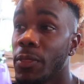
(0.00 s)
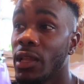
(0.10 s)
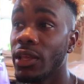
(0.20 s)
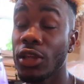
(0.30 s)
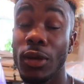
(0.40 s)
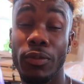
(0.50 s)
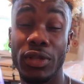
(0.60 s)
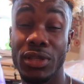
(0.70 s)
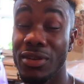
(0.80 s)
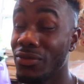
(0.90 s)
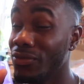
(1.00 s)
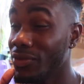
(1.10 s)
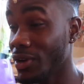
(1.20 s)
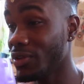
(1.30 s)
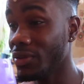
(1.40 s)
linking up with
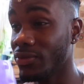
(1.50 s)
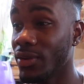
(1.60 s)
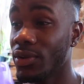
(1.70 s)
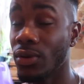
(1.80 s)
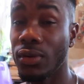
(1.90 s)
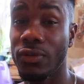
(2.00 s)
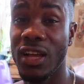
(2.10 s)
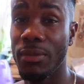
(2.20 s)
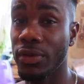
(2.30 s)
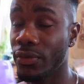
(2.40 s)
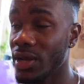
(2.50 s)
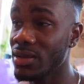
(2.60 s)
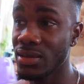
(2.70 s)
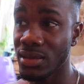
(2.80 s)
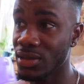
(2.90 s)
very old family
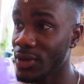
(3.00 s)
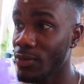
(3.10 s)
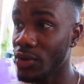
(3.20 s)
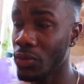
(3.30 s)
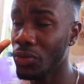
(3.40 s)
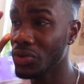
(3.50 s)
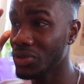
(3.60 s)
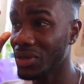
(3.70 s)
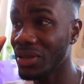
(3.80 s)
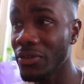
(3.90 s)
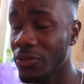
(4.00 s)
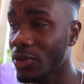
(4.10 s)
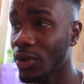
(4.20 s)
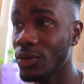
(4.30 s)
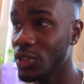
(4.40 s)
friends. It's someone who used to live
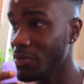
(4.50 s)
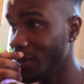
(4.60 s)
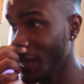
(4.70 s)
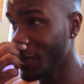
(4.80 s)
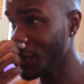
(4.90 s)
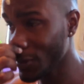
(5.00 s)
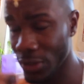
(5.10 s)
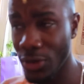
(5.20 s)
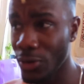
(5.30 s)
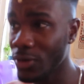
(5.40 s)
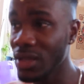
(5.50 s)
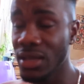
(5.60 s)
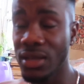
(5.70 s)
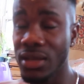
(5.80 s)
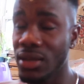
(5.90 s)
close to me like years ago.
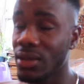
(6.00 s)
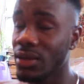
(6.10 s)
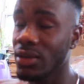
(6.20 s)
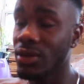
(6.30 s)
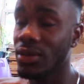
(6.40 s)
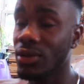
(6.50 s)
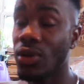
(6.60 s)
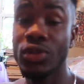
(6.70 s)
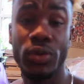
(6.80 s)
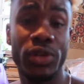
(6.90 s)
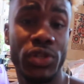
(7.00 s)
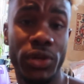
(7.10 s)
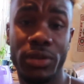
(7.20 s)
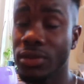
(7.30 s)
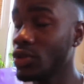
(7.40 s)
Long story
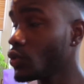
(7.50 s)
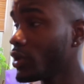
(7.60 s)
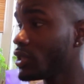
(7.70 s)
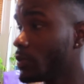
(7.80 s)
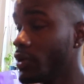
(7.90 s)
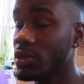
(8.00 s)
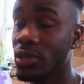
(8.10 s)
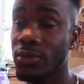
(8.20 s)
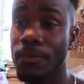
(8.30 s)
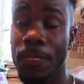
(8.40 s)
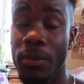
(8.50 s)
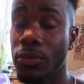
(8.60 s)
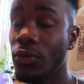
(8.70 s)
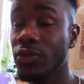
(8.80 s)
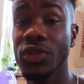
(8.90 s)
short, this person
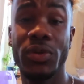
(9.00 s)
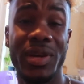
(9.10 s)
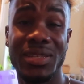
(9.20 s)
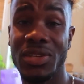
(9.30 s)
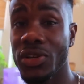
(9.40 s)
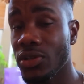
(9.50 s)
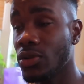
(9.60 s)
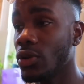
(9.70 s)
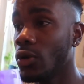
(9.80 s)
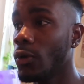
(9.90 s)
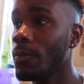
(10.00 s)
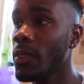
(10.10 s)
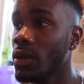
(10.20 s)
moved to the US years ago.